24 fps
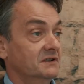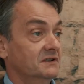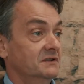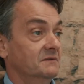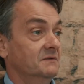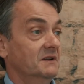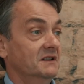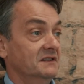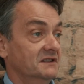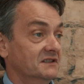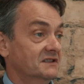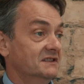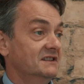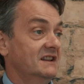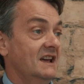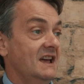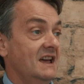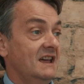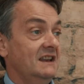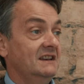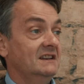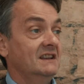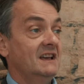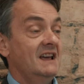to
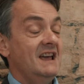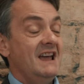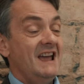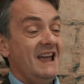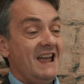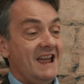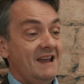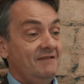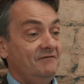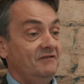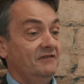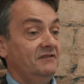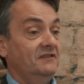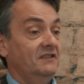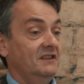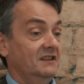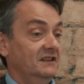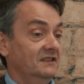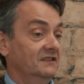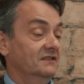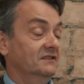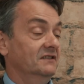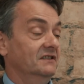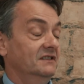understand
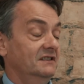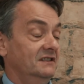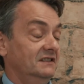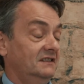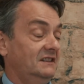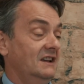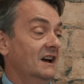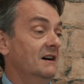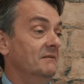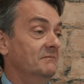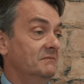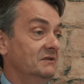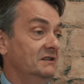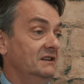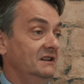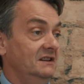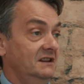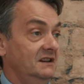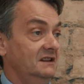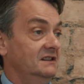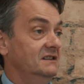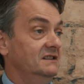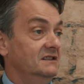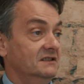everything that the company
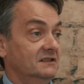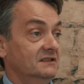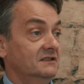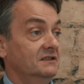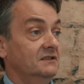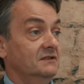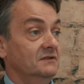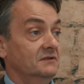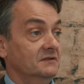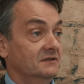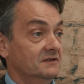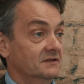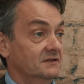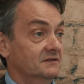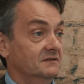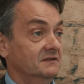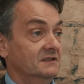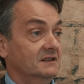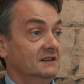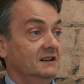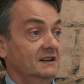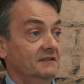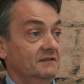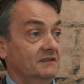needed to do to
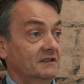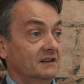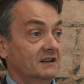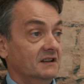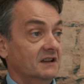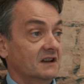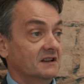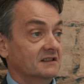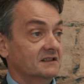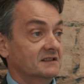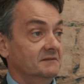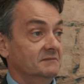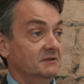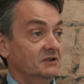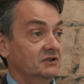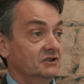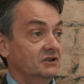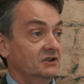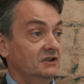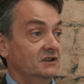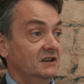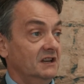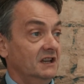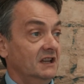deliver the customer
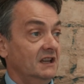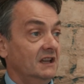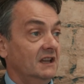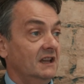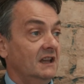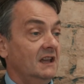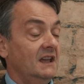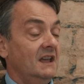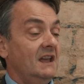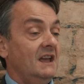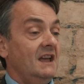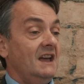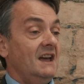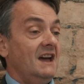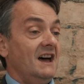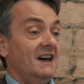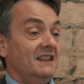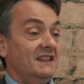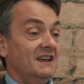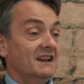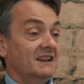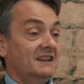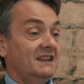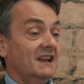journey.
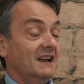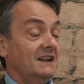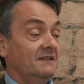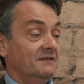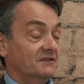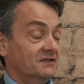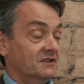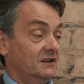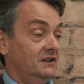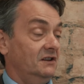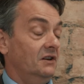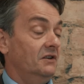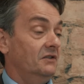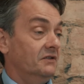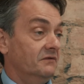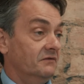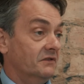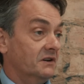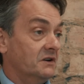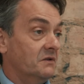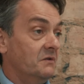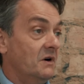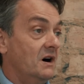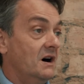And that gave us a lot of
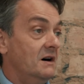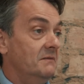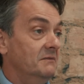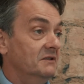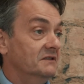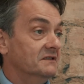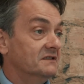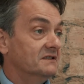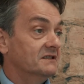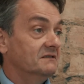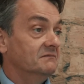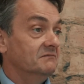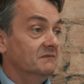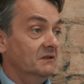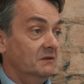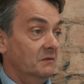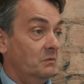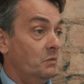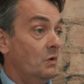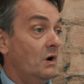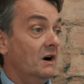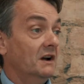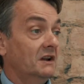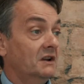requirements,
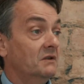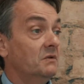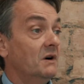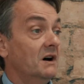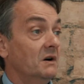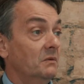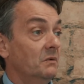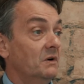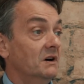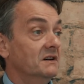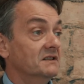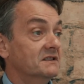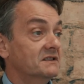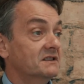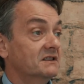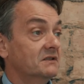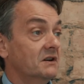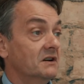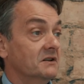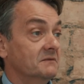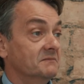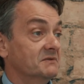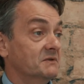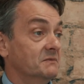quite wide
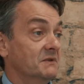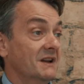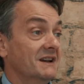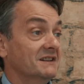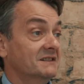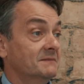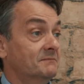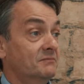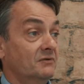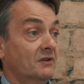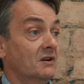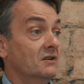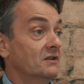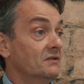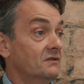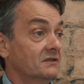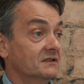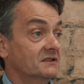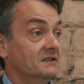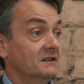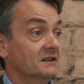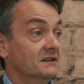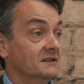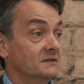scope. So we had to
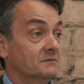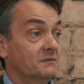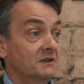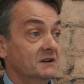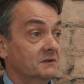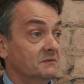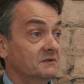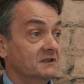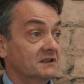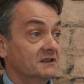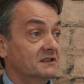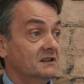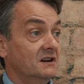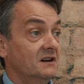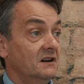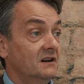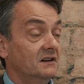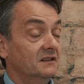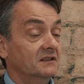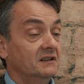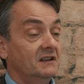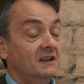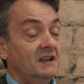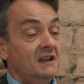prioritise, where do we
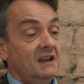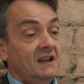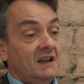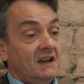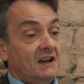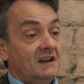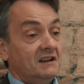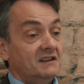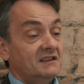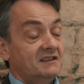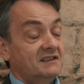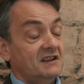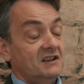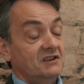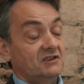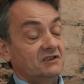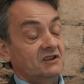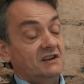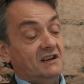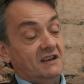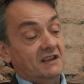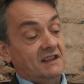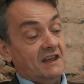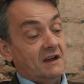start? And
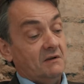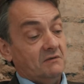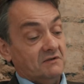essentially there